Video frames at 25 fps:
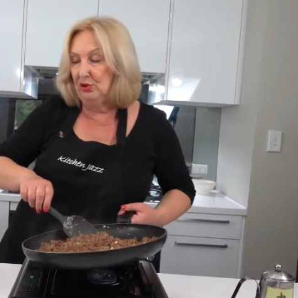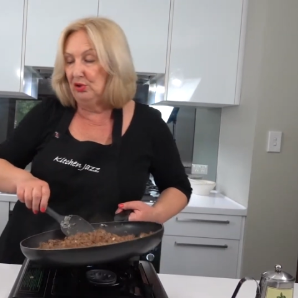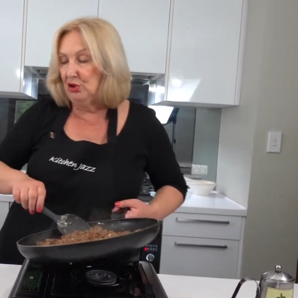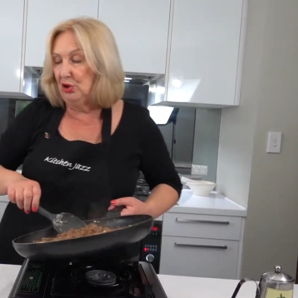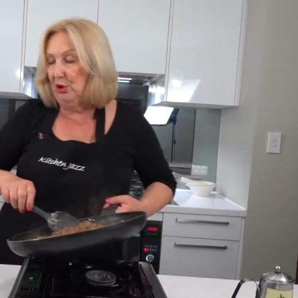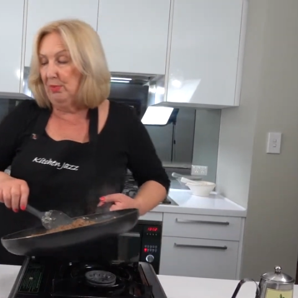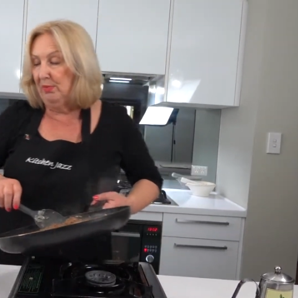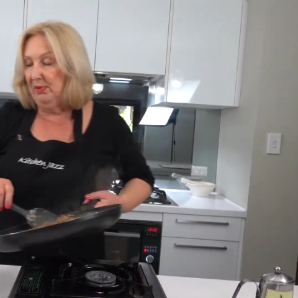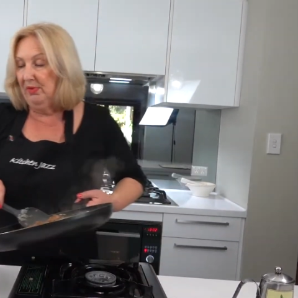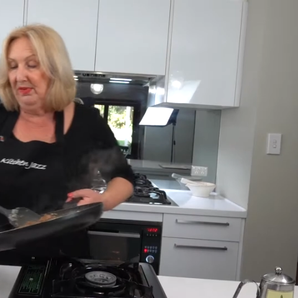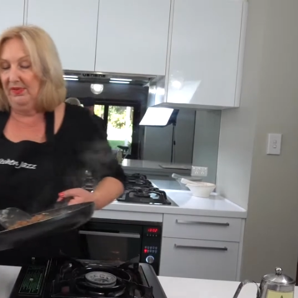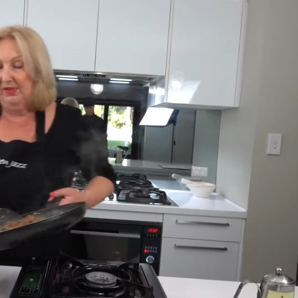
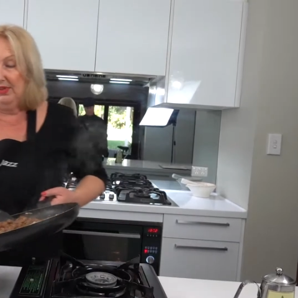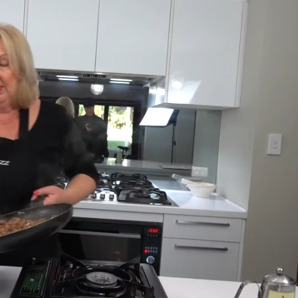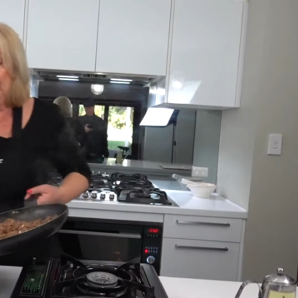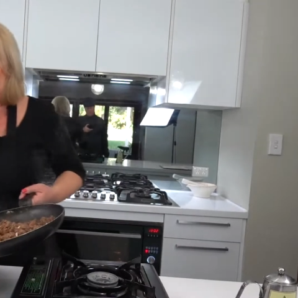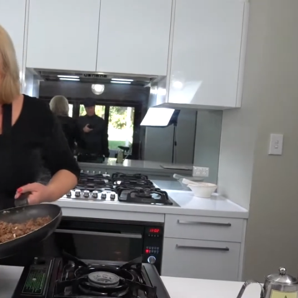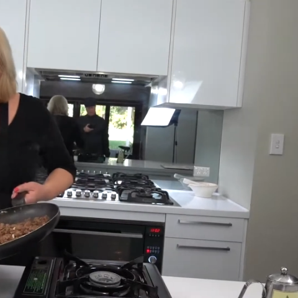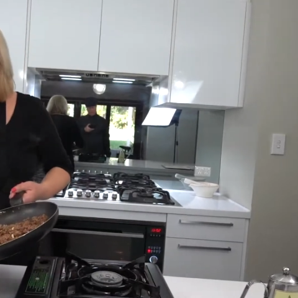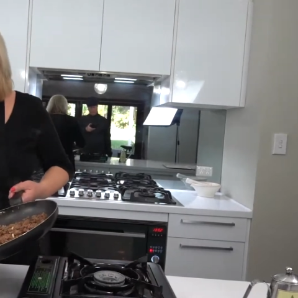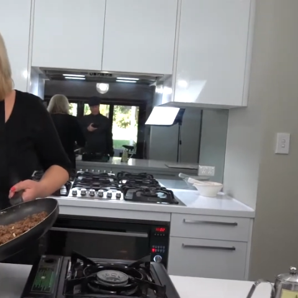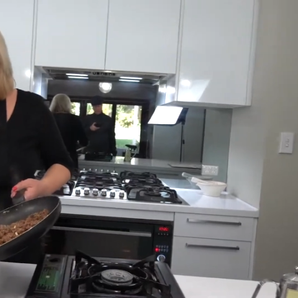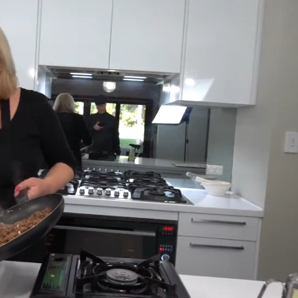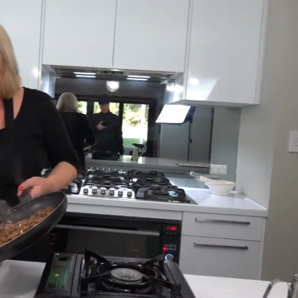top of the
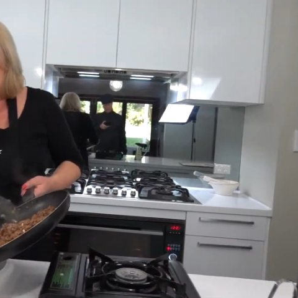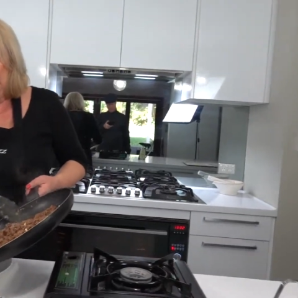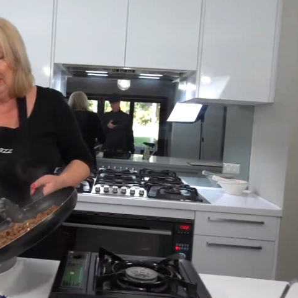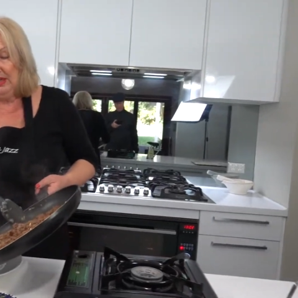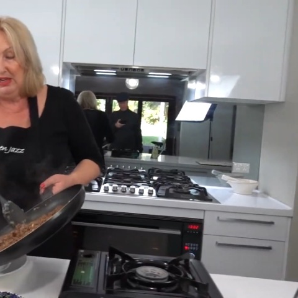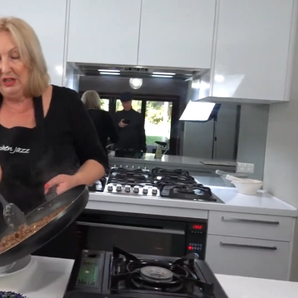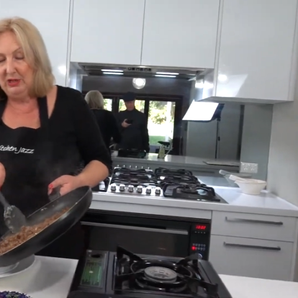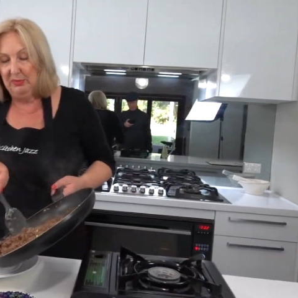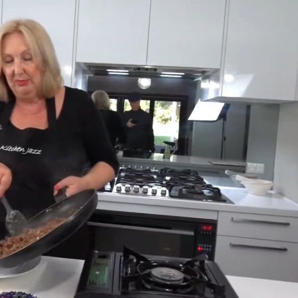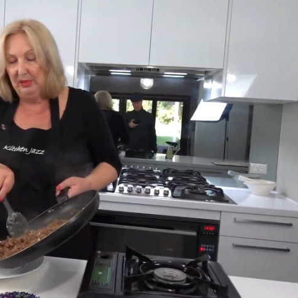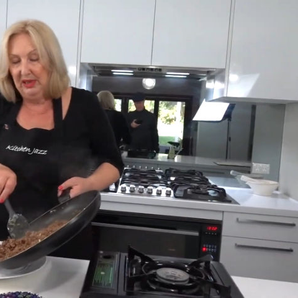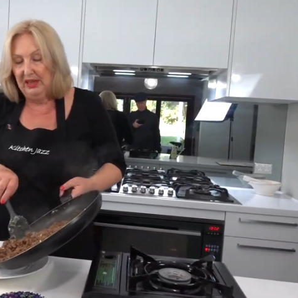
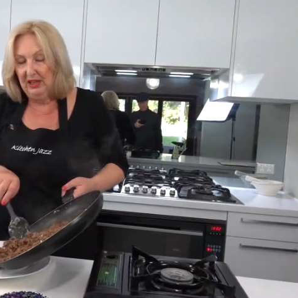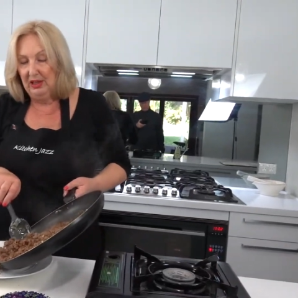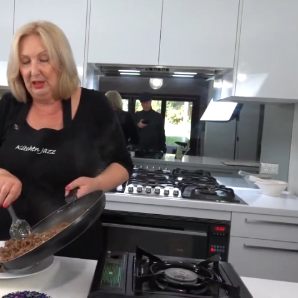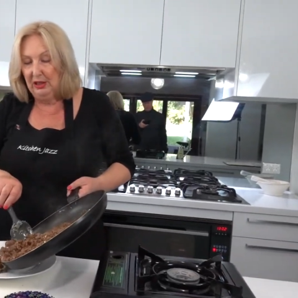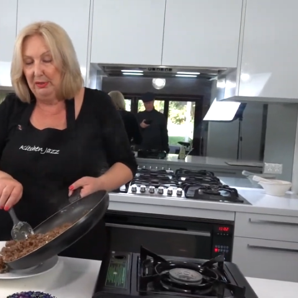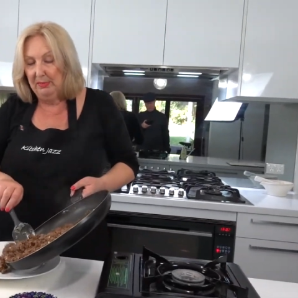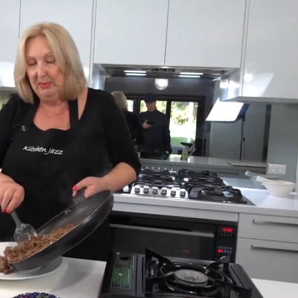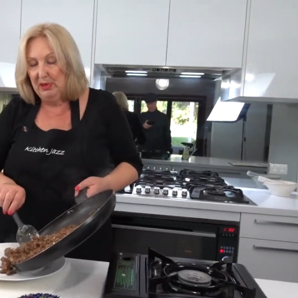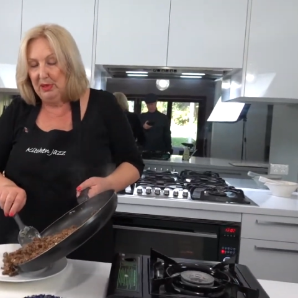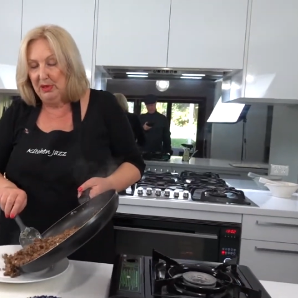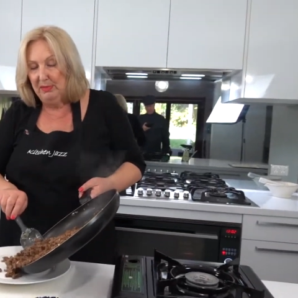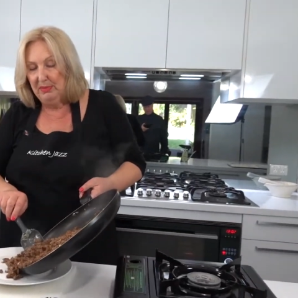pita bread at the
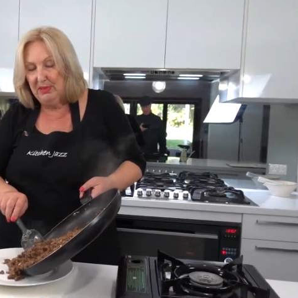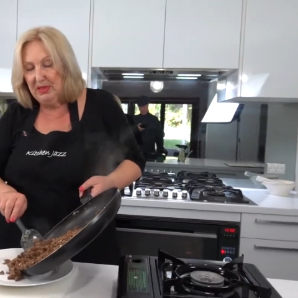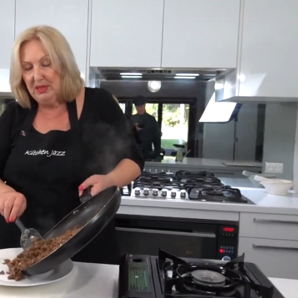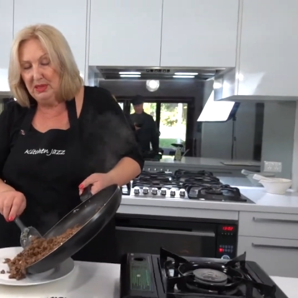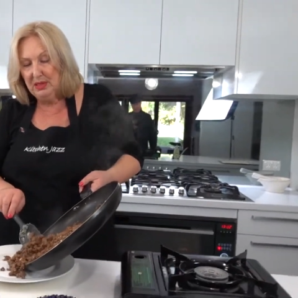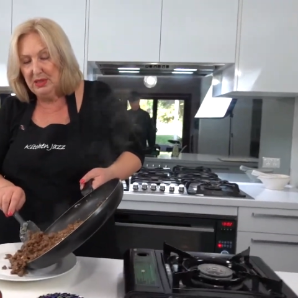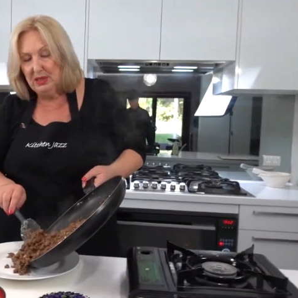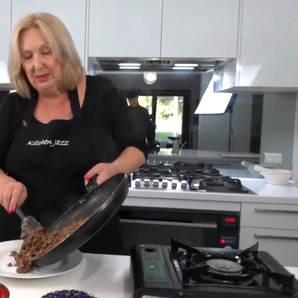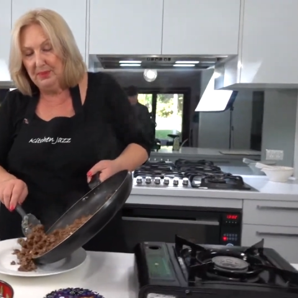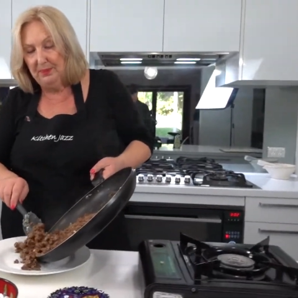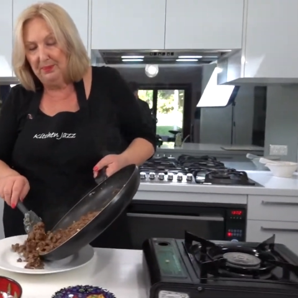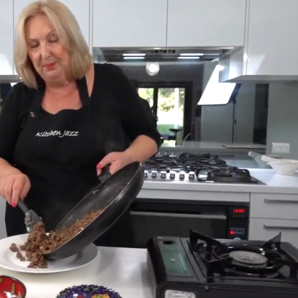
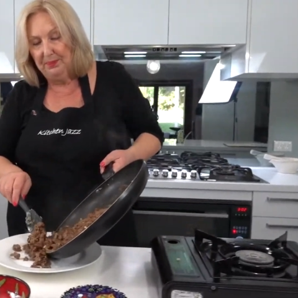moment.